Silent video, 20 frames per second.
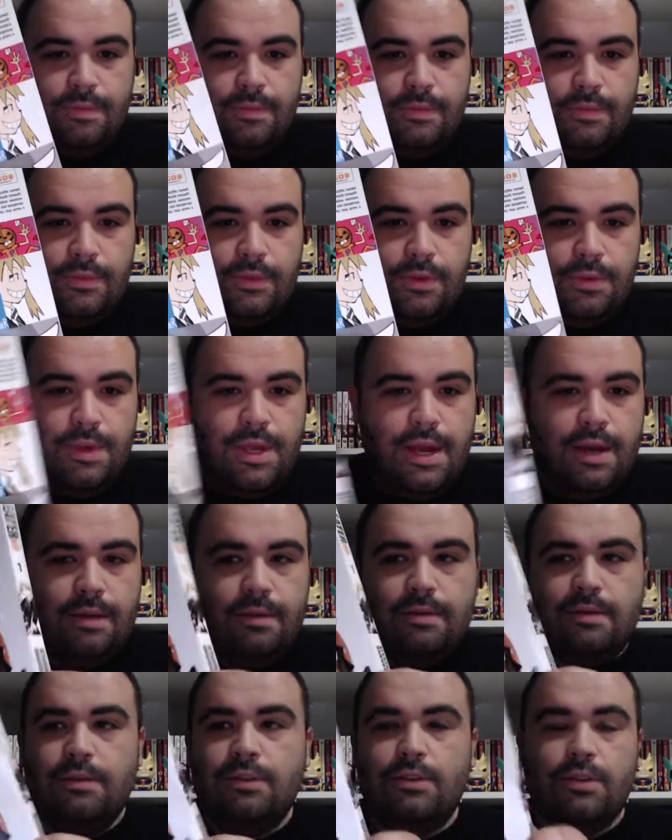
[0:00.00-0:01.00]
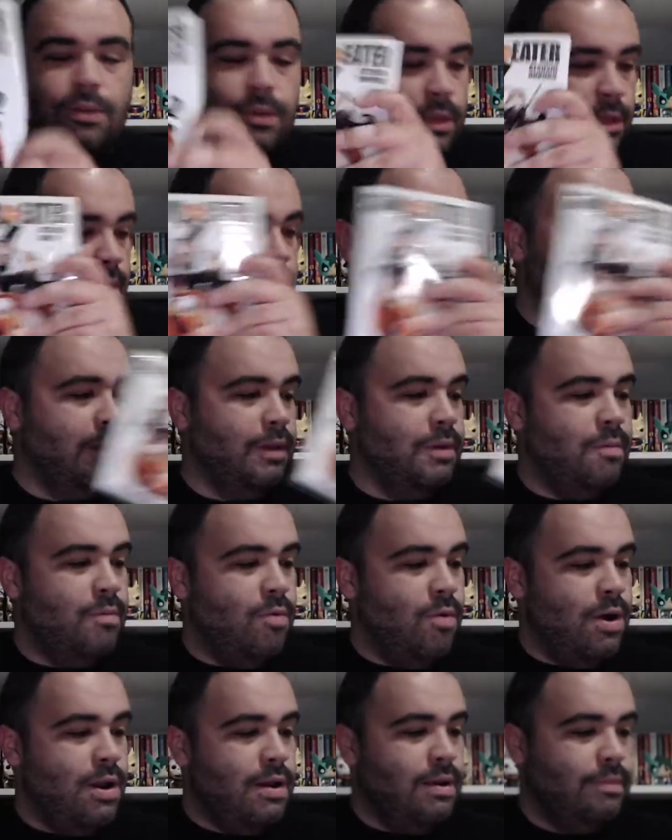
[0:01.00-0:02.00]
So yeah, Soul Eater Volume
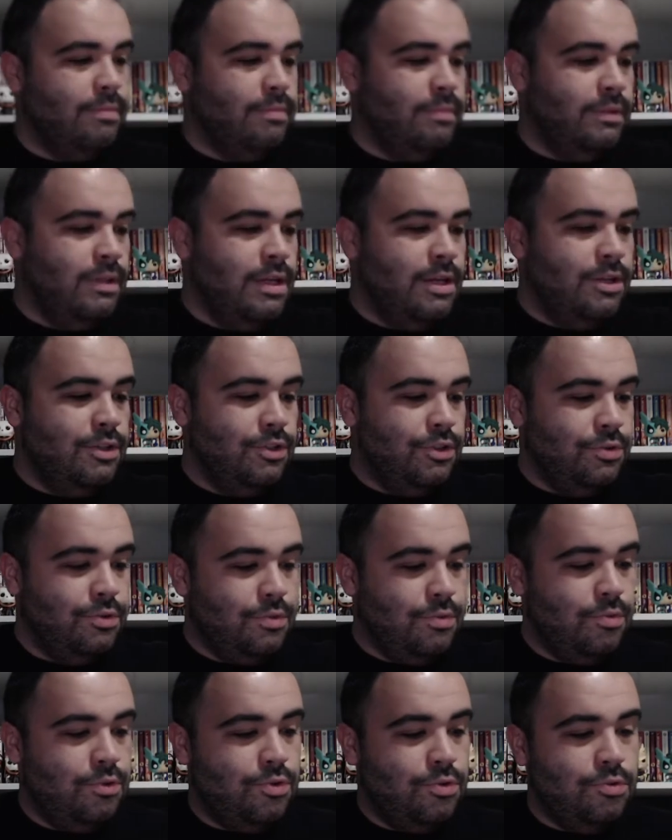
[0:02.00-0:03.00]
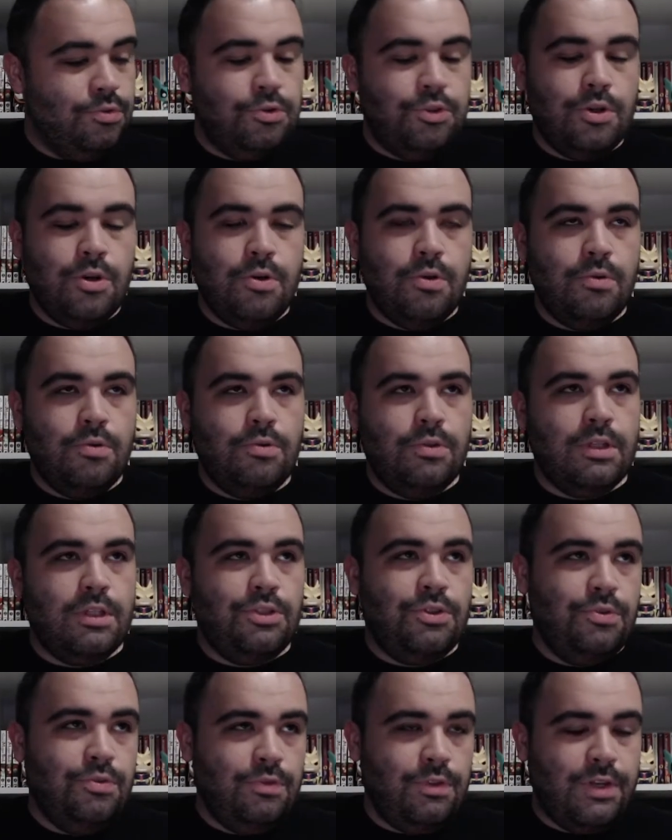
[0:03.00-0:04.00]
one. Two, two shows and
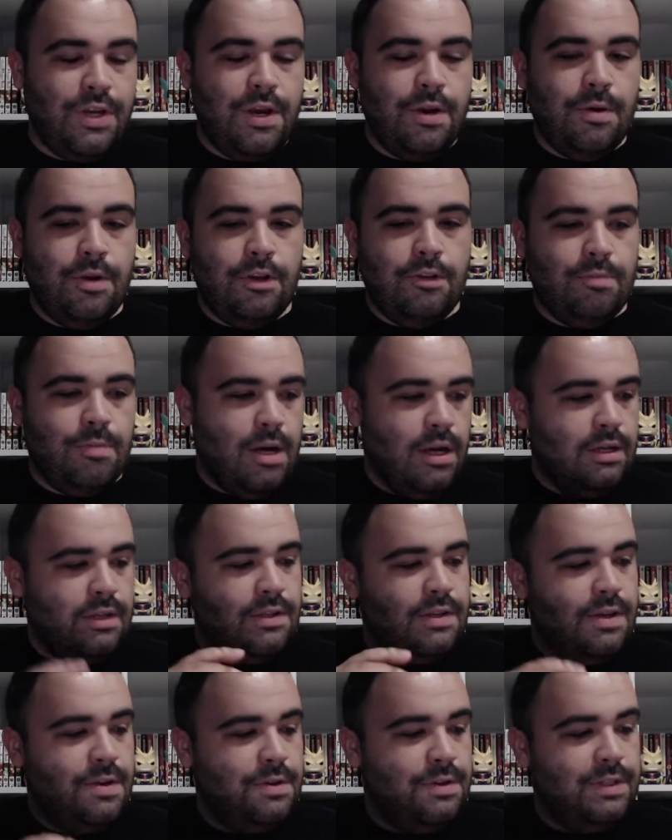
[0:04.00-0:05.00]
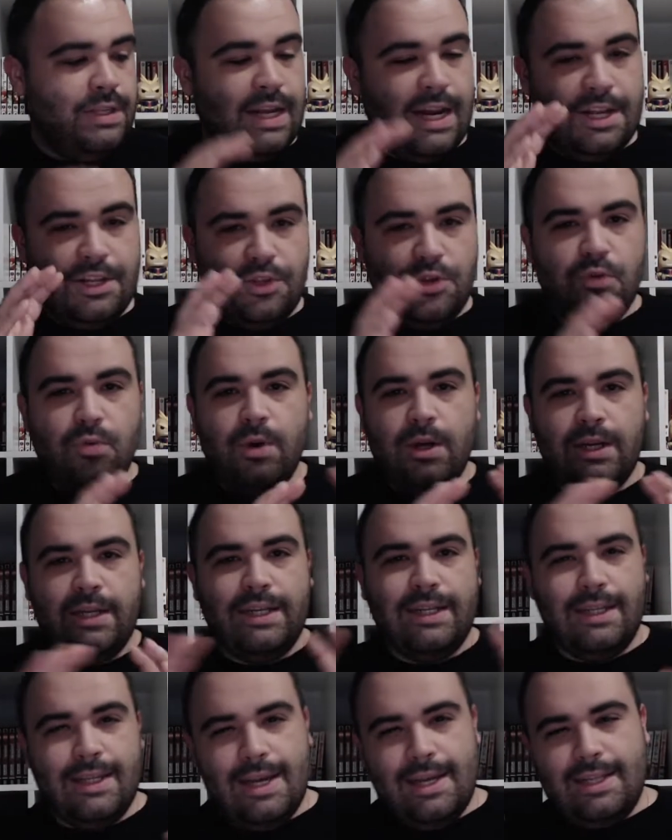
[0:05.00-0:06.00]
two series, manga series, that I do want to
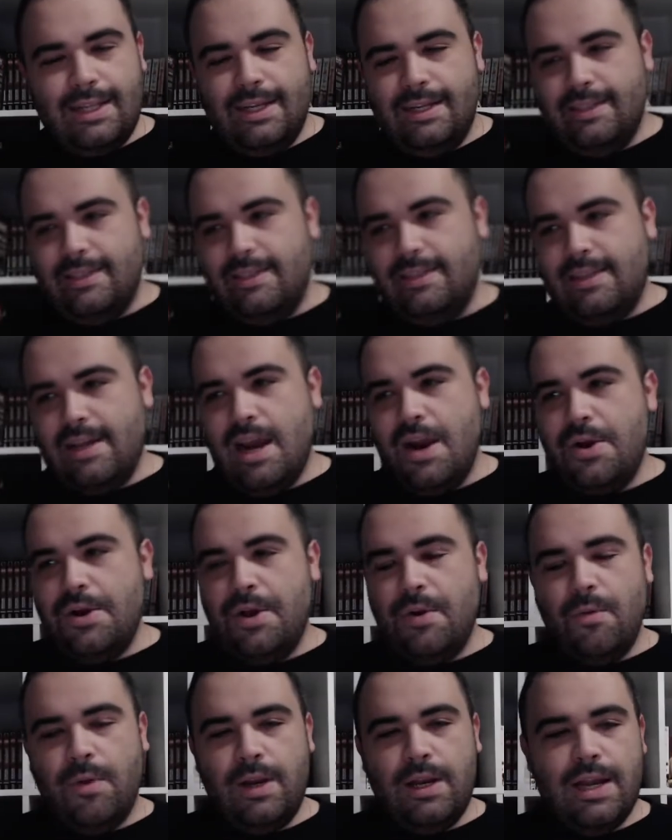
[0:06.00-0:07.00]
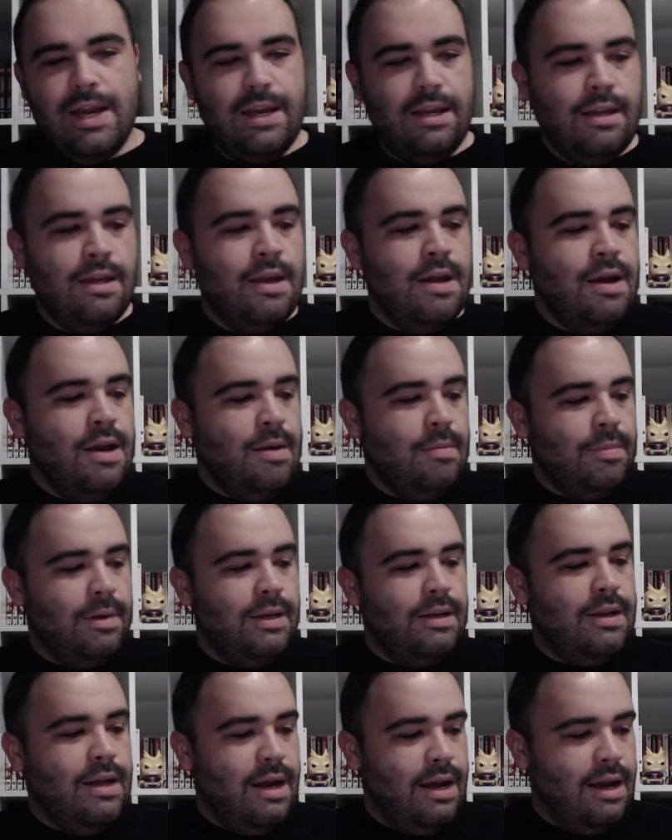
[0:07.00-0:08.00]
collect in its entirety one day,
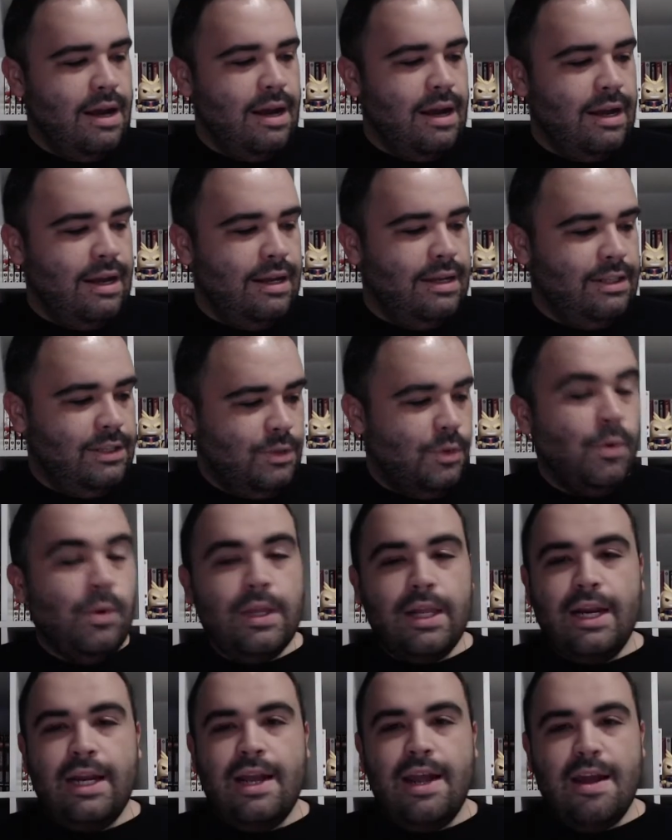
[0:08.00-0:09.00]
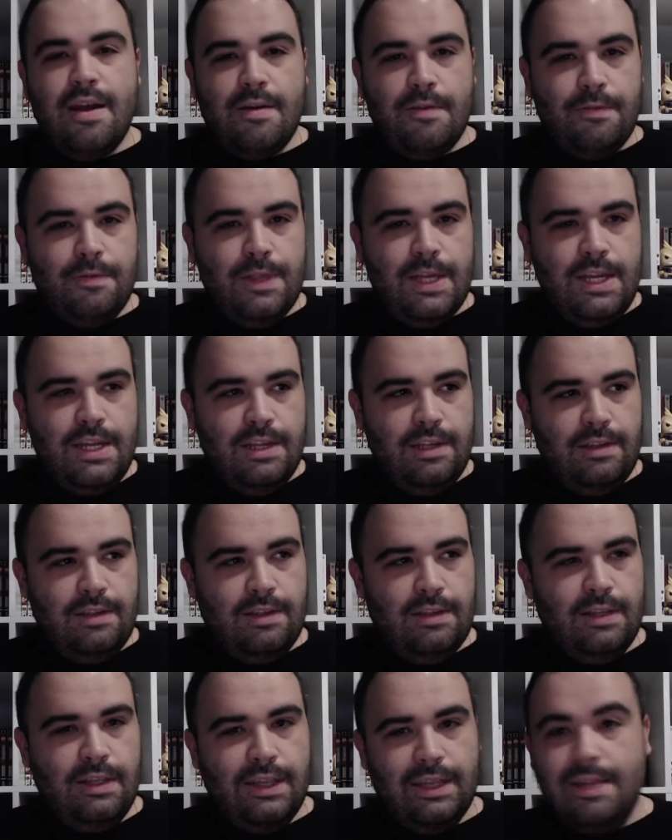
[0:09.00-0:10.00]
but uh, it's cool that I have
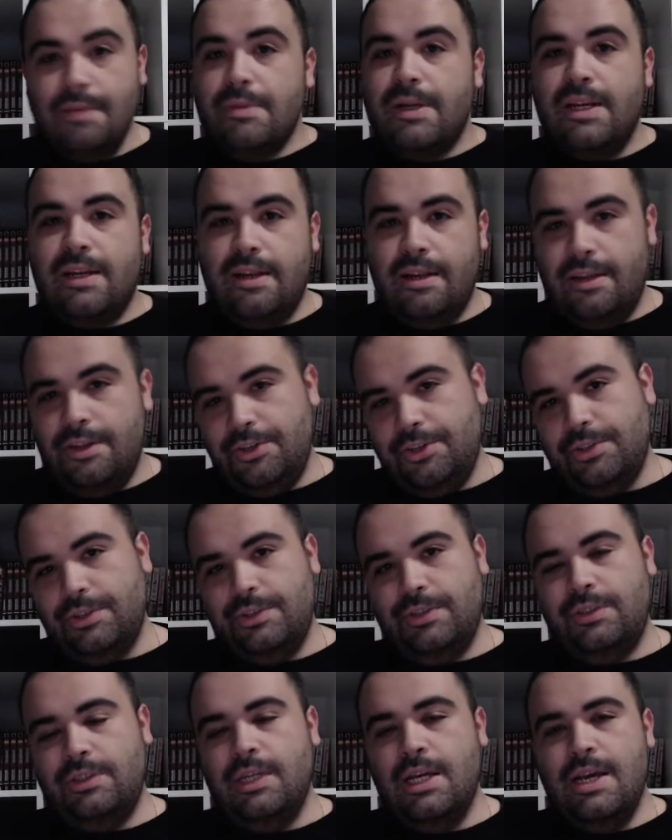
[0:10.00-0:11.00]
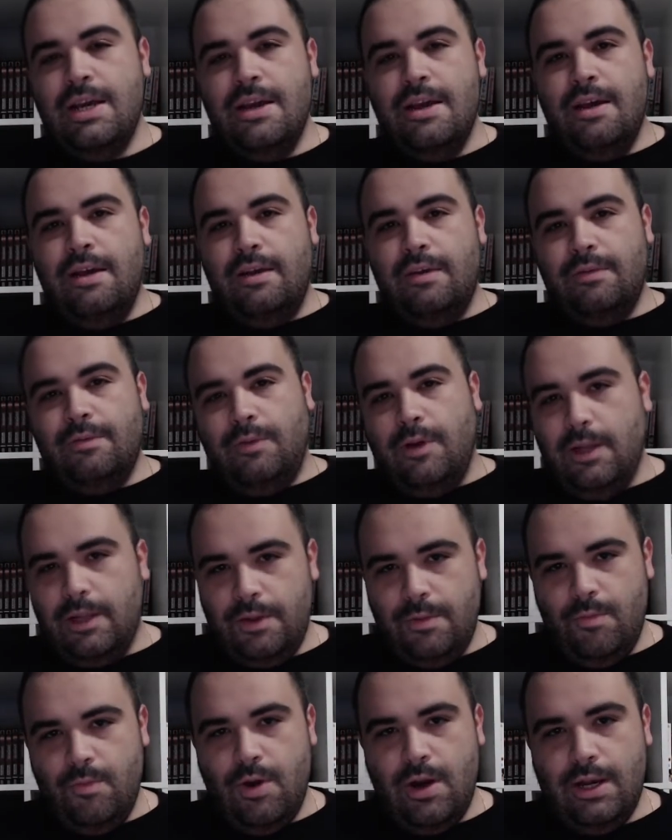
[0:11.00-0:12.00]
these limited editions of
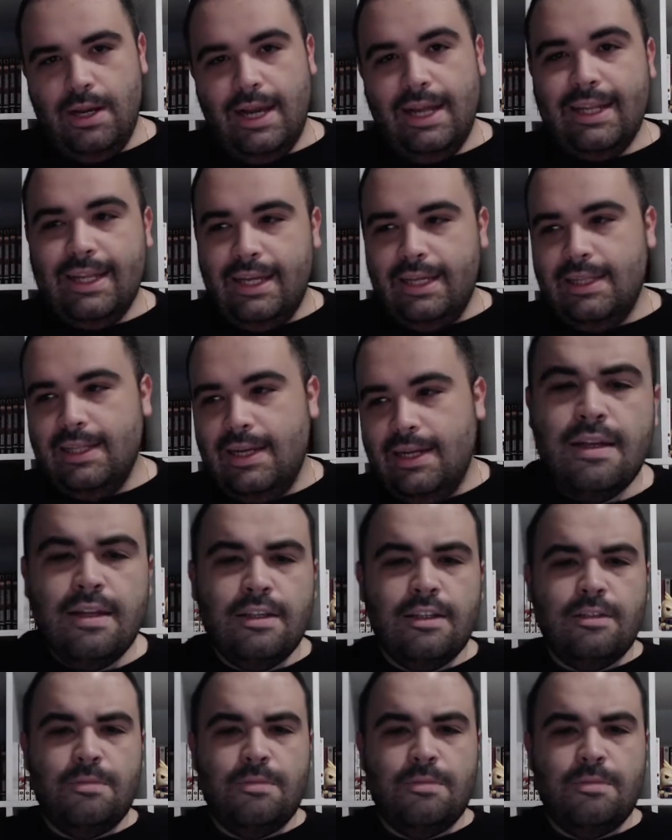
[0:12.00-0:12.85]
Volume one. I like that.